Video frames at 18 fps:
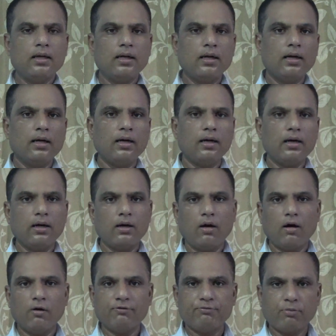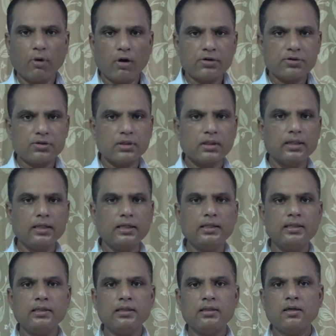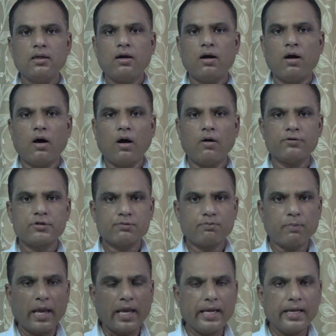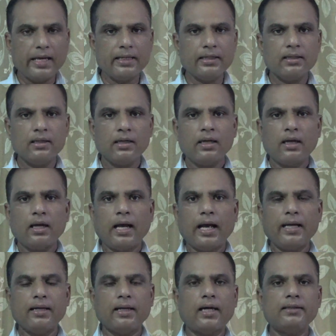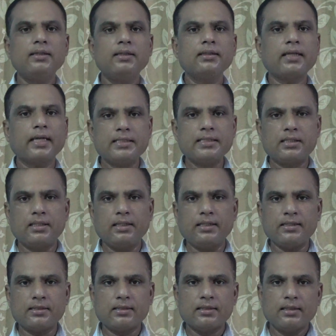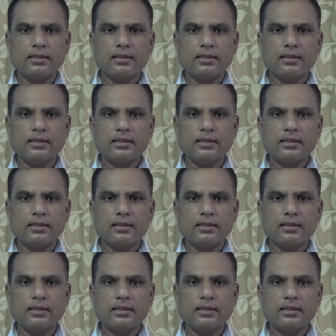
of Portugal, of Spain and other countries,